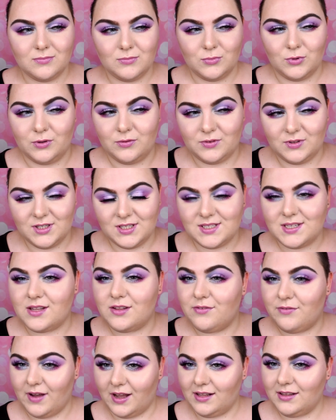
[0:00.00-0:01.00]
with
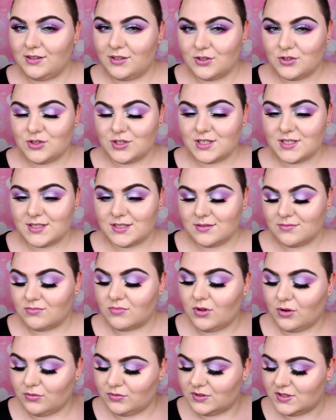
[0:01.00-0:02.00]
disadvantages
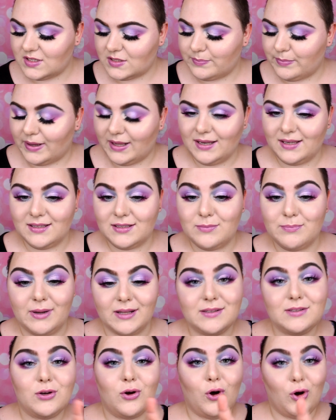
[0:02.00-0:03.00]
of this palette,
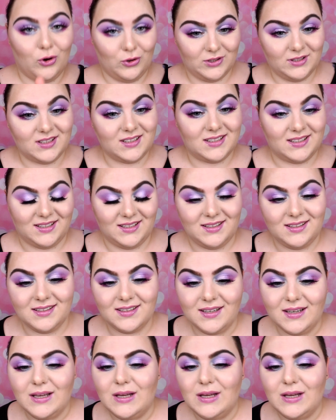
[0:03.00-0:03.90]
but only